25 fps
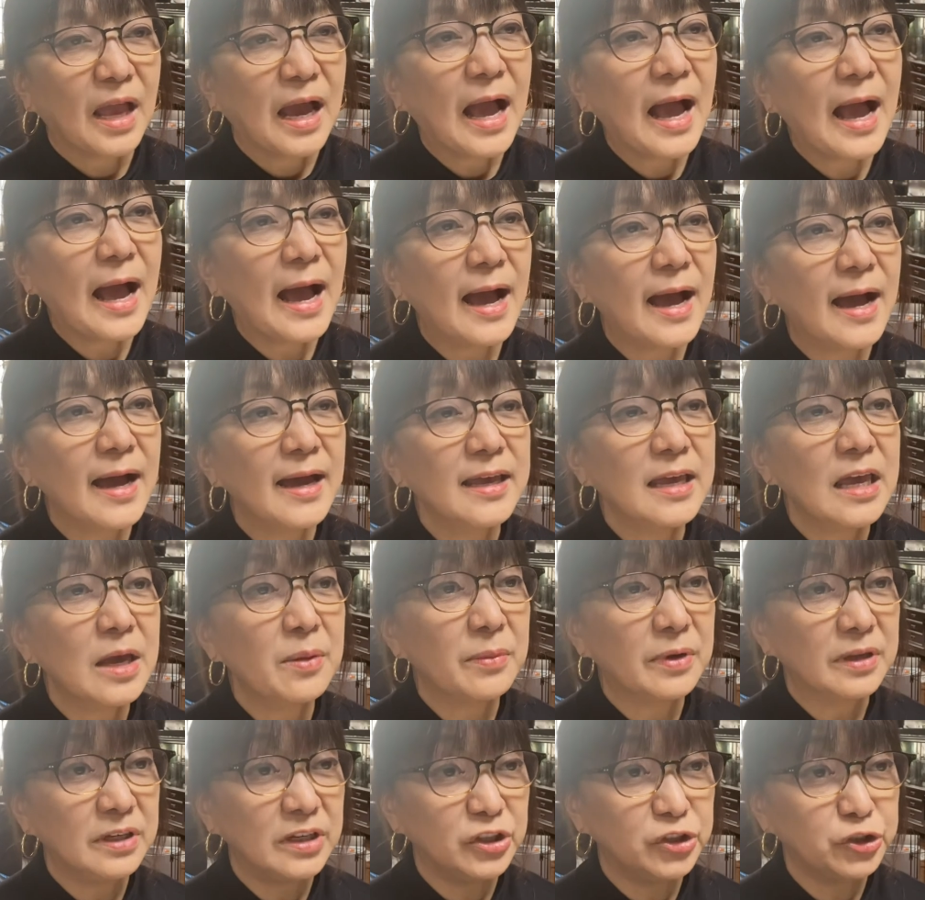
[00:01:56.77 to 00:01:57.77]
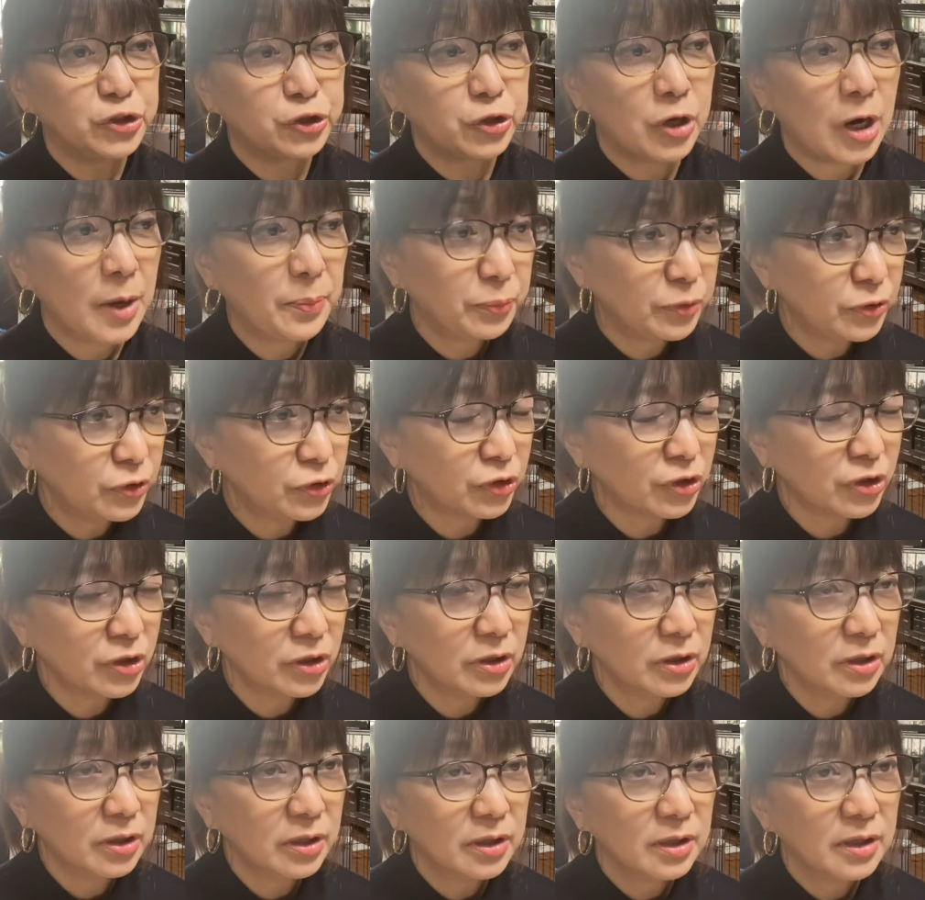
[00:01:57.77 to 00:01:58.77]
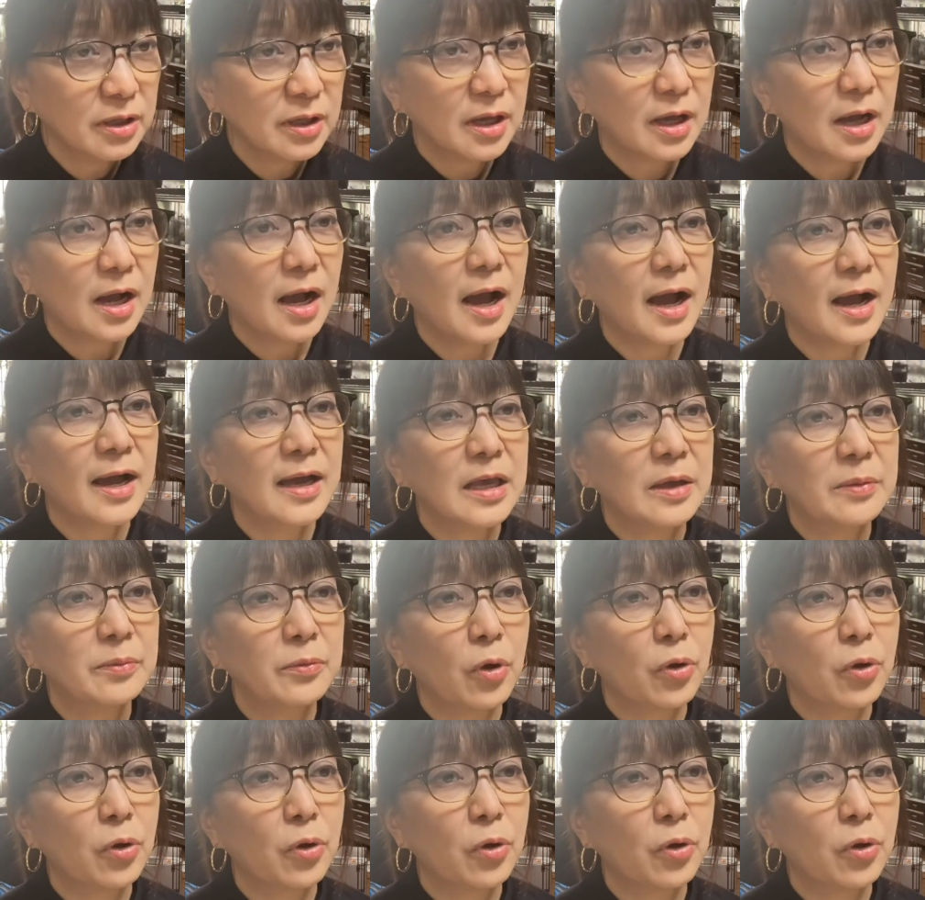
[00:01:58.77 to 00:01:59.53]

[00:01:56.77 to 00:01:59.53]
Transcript: I am an entrepreneur I am